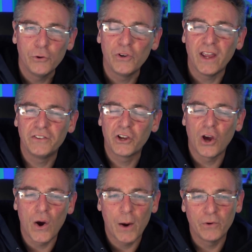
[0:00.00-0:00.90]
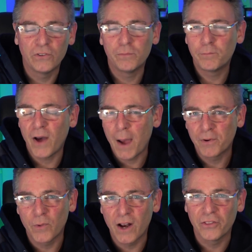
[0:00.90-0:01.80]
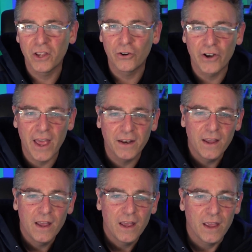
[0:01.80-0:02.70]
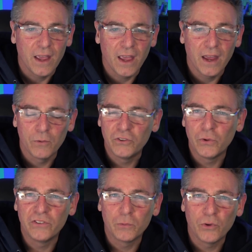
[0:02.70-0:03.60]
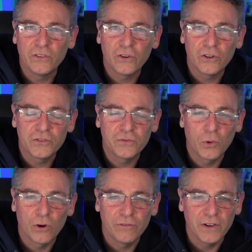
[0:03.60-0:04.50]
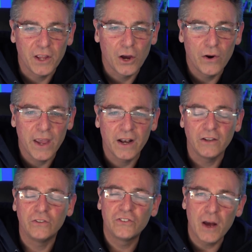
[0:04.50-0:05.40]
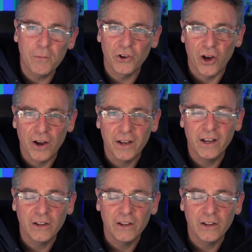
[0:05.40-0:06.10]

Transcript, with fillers: few days ago, I was popping around on the internet and I was doing some research for a video, and I stumbled on an